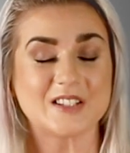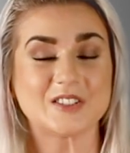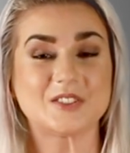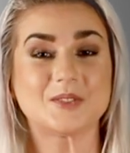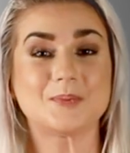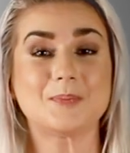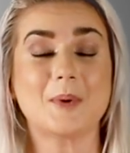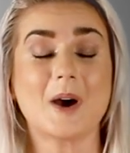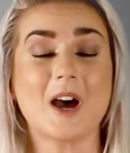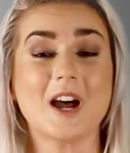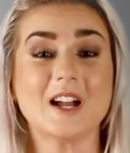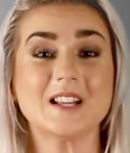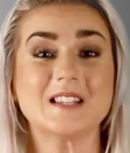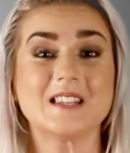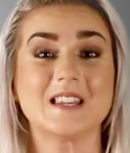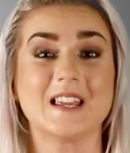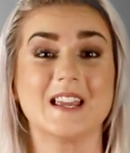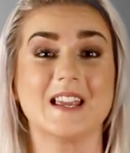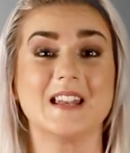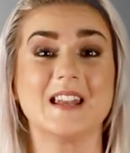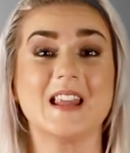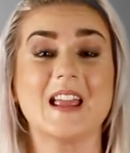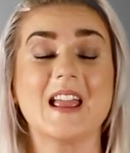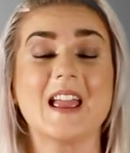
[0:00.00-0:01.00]

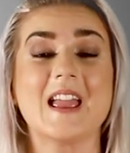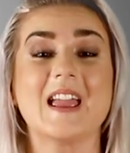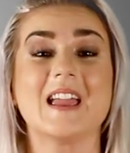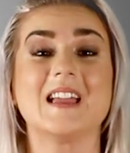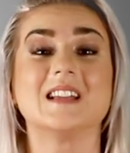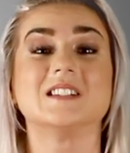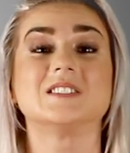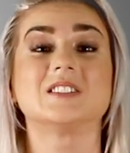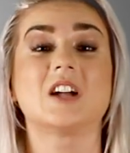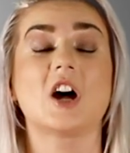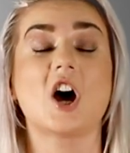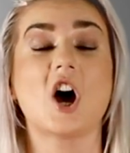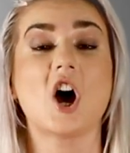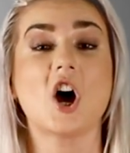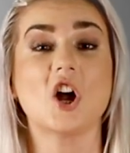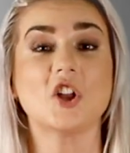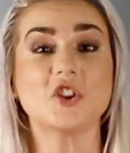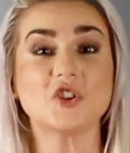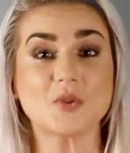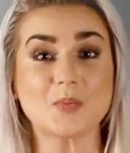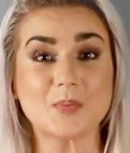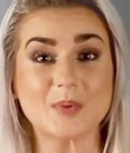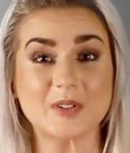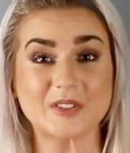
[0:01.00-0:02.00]
Spartin is
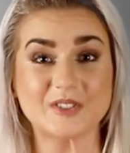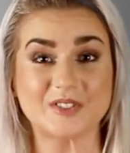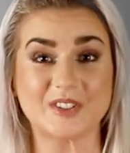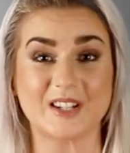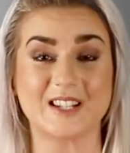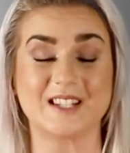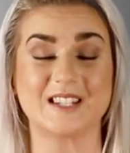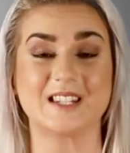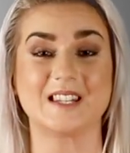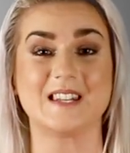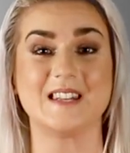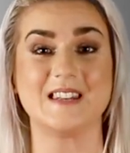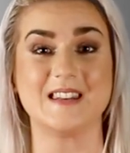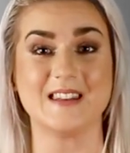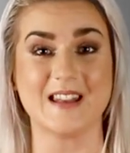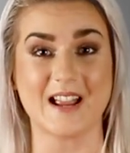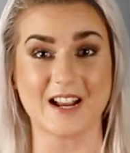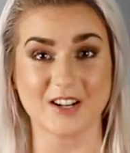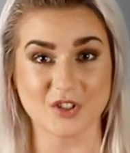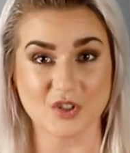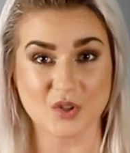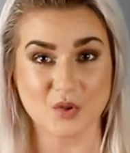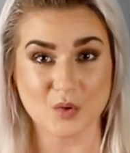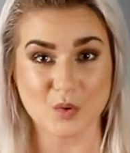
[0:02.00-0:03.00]
100%
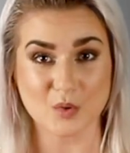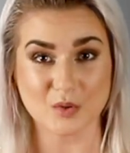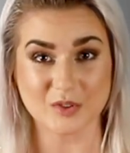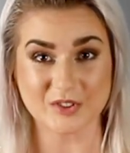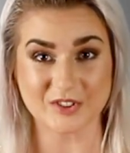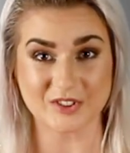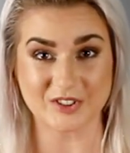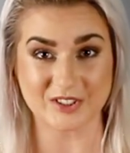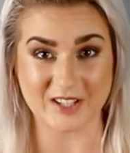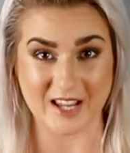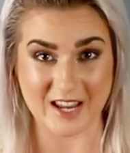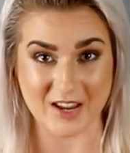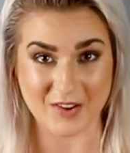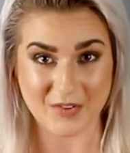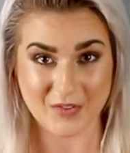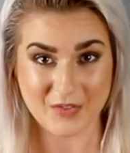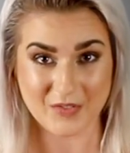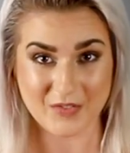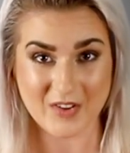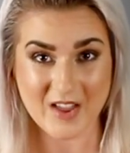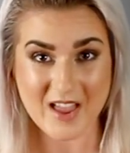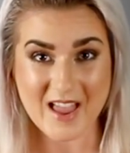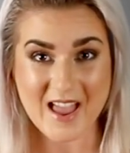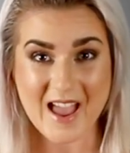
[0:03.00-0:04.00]
natural,
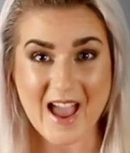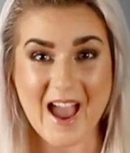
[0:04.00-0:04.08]
safe,